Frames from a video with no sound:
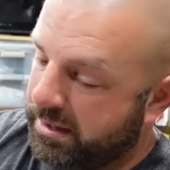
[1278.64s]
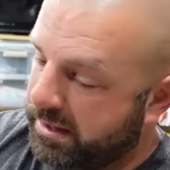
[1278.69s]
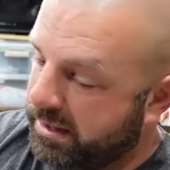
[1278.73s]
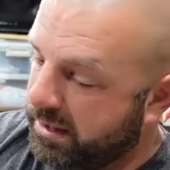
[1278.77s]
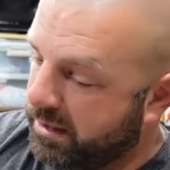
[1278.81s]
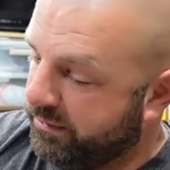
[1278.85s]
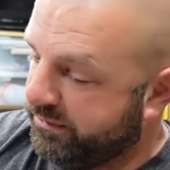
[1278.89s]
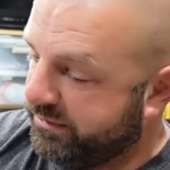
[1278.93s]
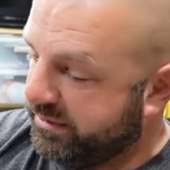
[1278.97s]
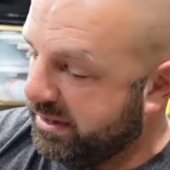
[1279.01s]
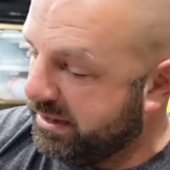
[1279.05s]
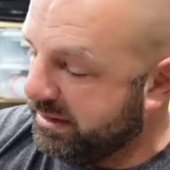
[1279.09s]

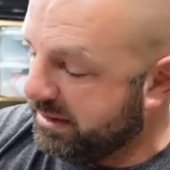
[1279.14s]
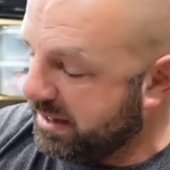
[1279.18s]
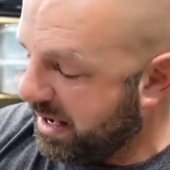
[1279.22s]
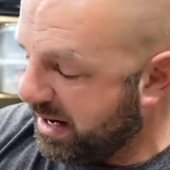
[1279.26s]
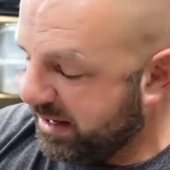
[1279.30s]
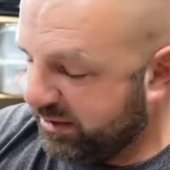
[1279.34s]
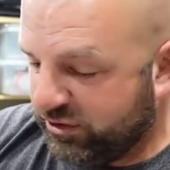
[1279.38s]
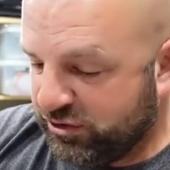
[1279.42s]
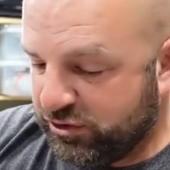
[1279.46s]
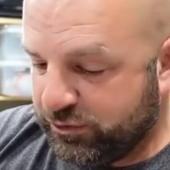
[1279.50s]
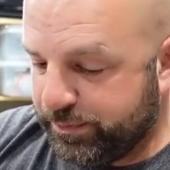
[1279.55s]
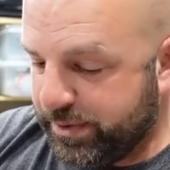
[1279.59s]
here's an
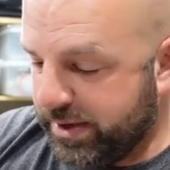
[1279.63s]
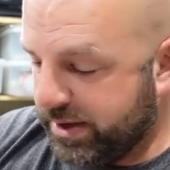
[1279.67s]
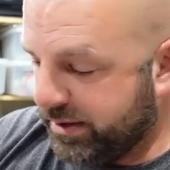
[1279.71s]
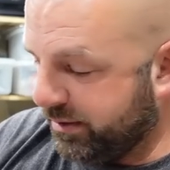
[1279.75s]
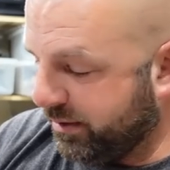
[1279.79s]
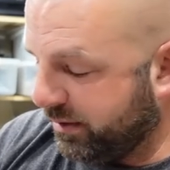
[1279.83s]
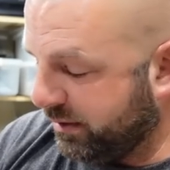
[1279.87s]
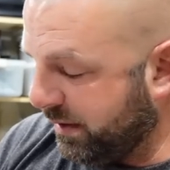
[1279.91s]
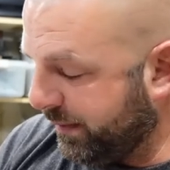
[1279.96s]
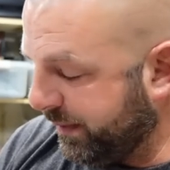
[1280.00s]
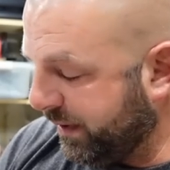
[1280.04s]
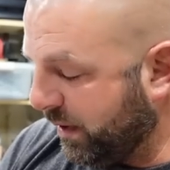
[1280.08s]
inline
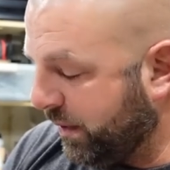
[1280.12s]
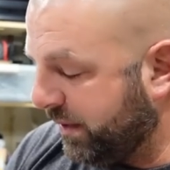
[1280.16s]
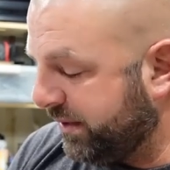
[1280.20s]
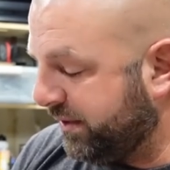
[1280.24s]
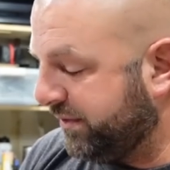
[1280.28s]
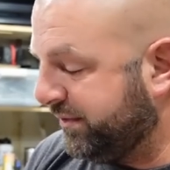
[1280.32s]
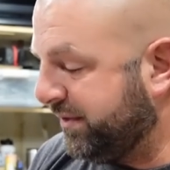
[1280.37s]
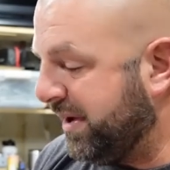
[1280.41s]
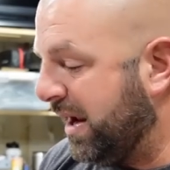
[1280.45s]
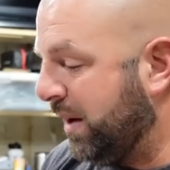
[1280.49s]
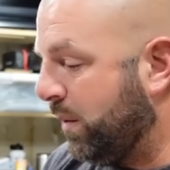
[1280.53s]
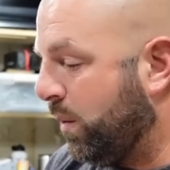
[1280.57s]
spinner. Let me go ahead and
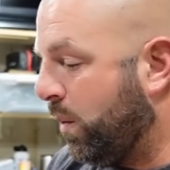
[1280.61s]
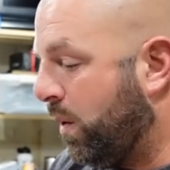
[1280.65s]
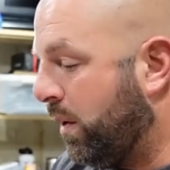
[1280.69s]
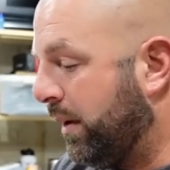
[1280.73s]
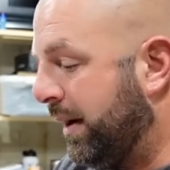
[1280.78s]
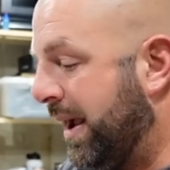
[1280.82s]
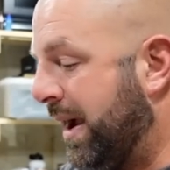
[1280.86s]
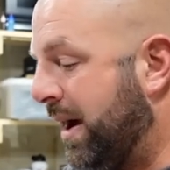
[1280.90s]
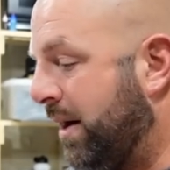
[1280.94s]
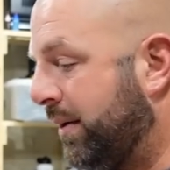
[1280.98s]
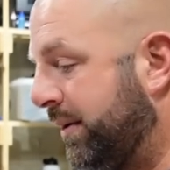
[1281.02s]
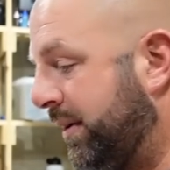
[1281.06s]
just take
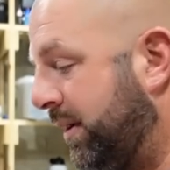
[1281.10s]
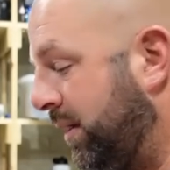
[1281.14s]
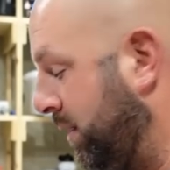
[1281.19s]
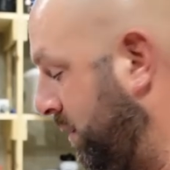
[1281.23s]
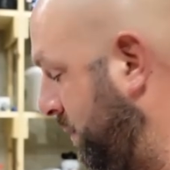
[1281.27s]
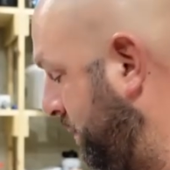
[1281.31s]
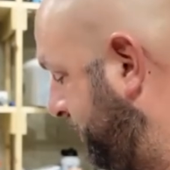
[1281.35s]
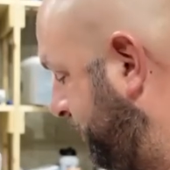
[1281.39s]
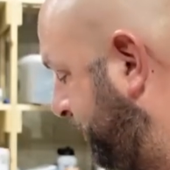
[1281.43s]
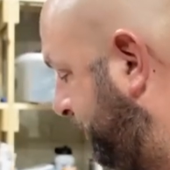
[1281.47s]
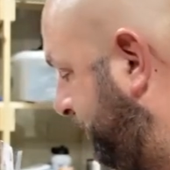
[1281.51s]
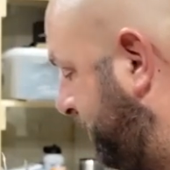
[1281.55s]
one out
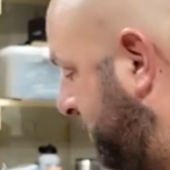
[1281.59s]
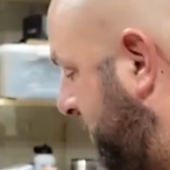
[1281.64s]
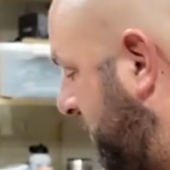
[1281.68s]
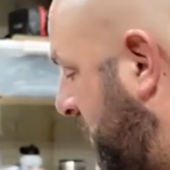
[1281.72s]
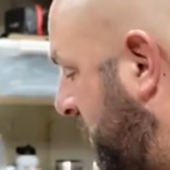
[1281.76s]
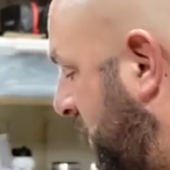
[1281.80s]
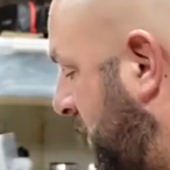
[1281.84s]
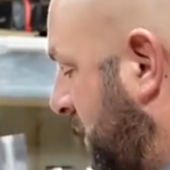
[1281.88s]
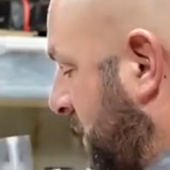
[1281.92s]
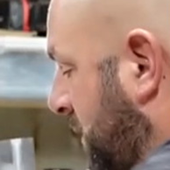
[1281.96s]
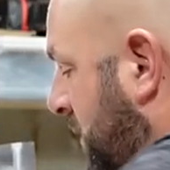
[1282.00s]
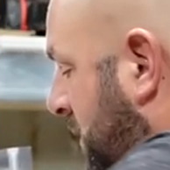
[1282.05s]
here.
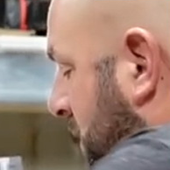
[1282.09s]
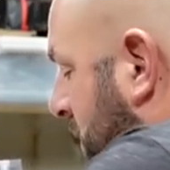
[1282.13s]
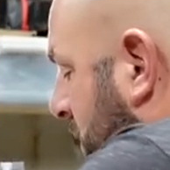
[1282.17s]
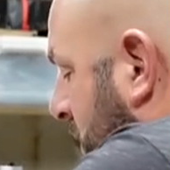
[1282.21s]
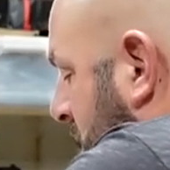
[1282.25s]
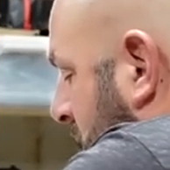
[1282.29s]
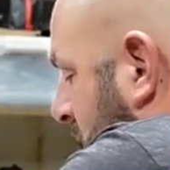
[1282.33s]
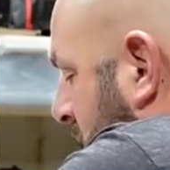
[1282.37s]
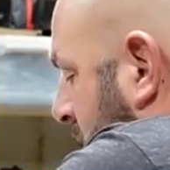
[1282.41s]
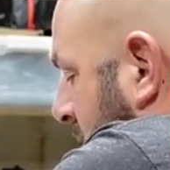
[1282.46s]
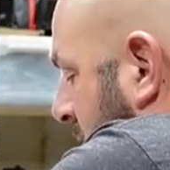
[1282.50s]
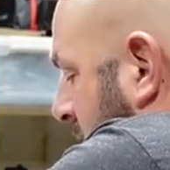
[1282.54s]

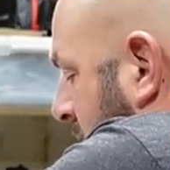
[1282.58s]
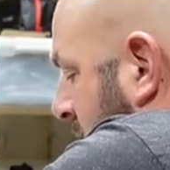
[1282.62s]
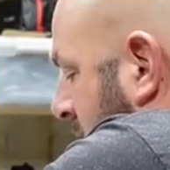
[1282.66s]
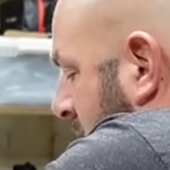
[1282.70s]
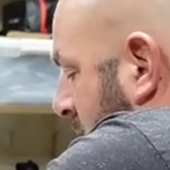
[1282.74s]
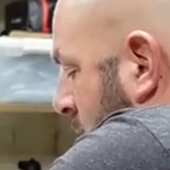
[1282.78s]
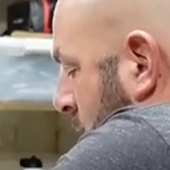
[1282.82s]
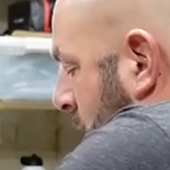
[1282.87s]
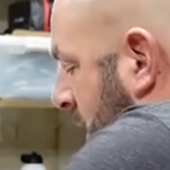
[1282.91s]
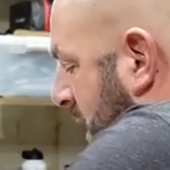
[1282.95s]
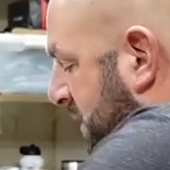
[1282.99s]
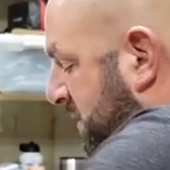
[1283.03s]

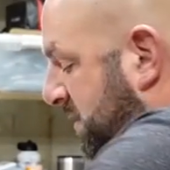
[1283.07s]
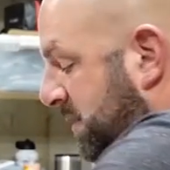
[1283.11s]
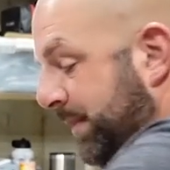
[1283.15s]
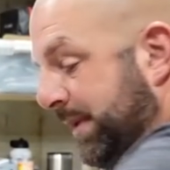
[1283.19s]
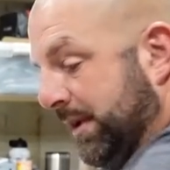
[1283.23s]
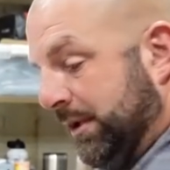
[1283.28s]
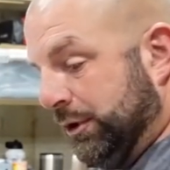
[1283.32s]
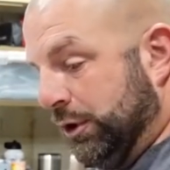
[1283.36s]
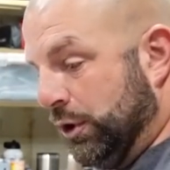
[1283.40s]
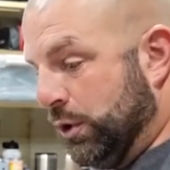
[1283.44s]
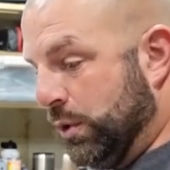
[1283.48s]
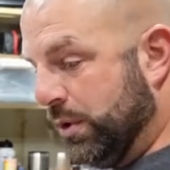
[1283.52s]
Got so
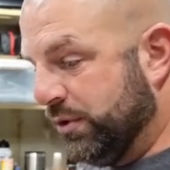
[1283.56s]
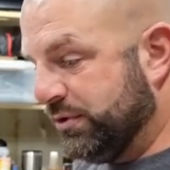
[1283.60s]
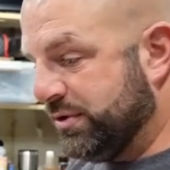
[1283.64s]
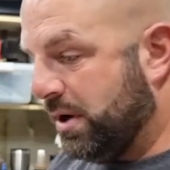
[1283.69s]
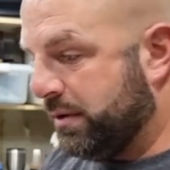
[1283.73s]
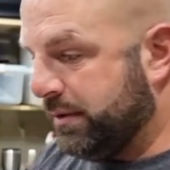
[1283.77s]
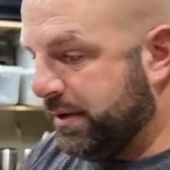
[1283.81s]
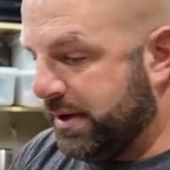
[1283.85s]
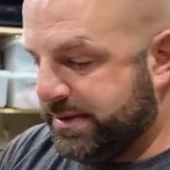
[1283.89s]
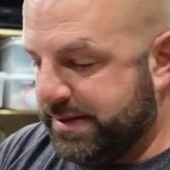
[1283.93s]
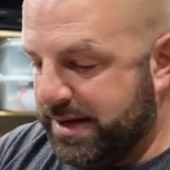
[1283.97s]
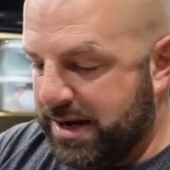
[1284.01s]
many lures
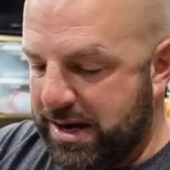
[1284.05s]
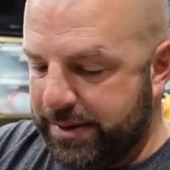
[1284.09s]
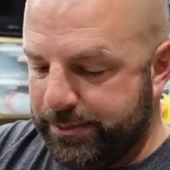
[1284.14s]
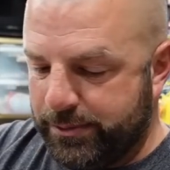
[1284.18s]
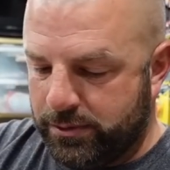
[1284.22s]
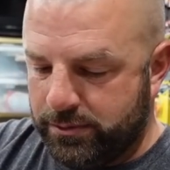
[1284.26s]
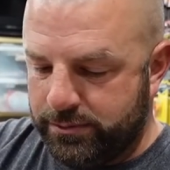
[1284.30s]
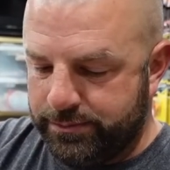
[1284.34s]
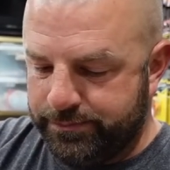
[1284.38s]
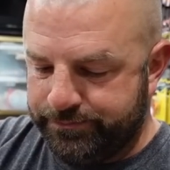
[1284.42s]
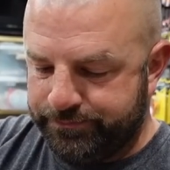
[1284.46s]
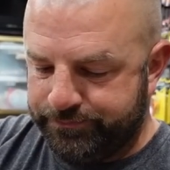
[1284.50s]
on the
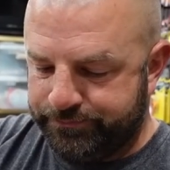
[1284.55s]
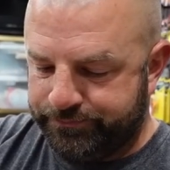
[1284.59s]
table.